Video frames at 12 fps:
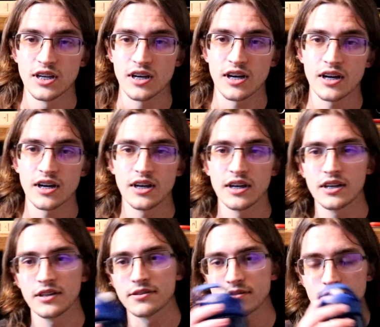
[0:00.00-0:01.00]

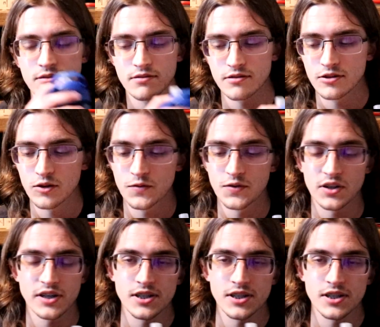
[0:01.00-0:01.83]
I don't feel like